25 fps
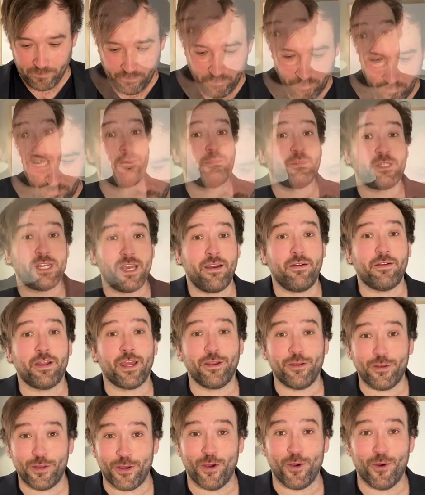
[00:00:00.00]
Deep down,
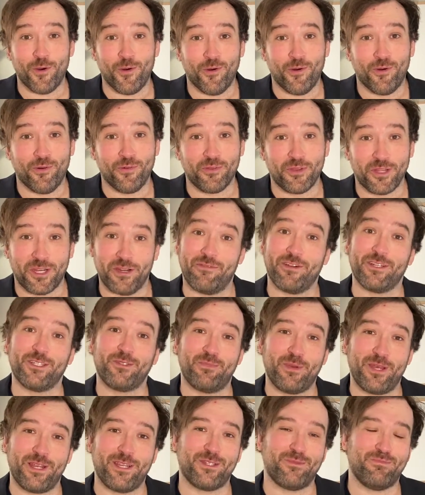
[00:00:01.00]
I know that if I
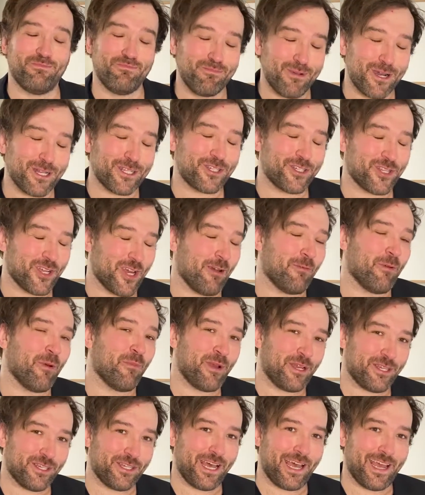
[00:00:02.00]
spent as much time on
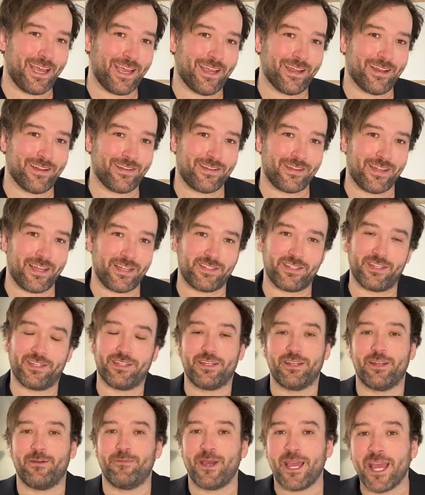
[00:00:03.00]
my diet as I
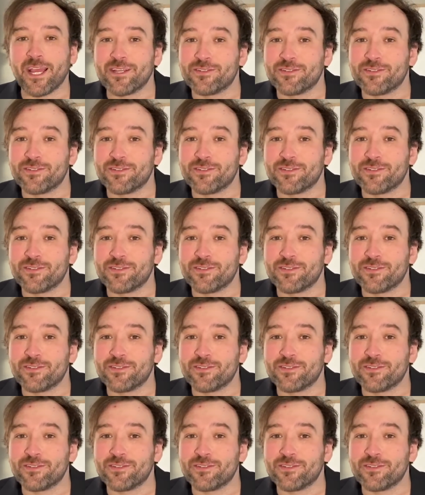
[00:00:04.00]
did on my